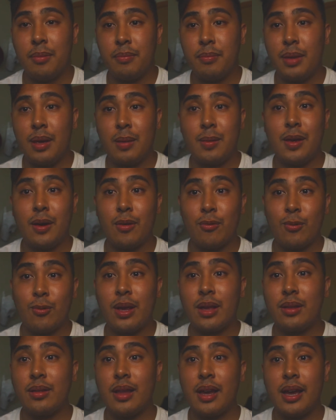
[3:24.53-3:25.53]
maybe a
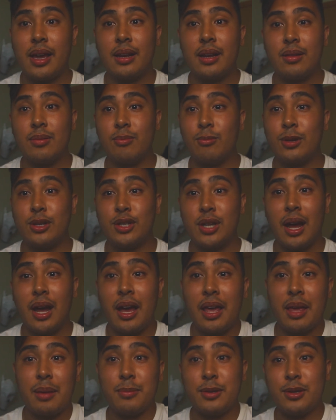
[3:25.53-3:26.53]
ring light, which
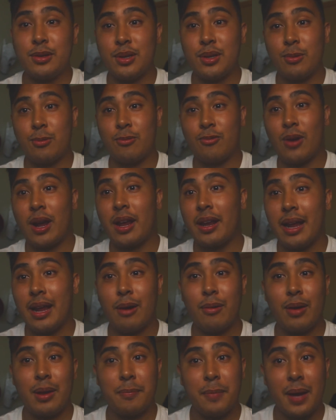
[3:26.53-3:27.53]
I am using right
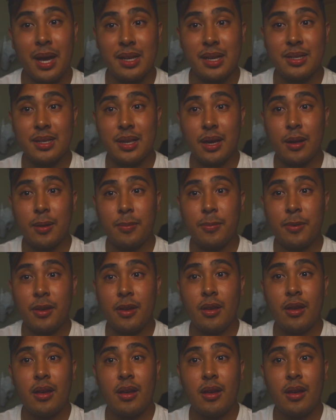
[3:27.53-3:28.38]
now in my setup